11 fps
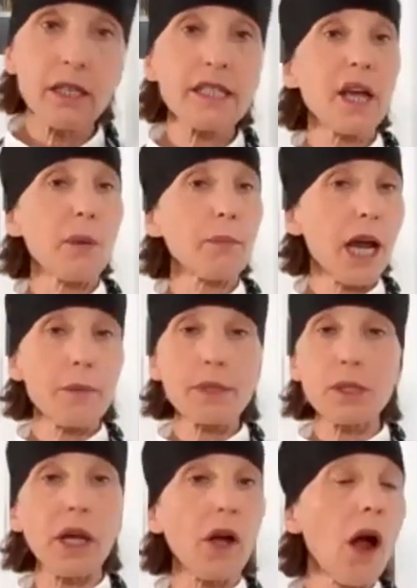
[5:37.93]
Sometimes
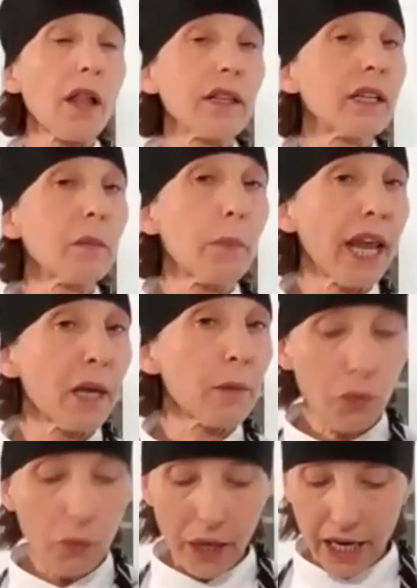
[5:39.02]
we call it a
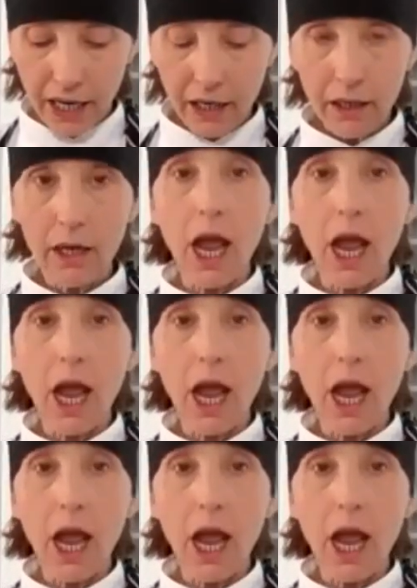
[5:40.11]
bain-marie.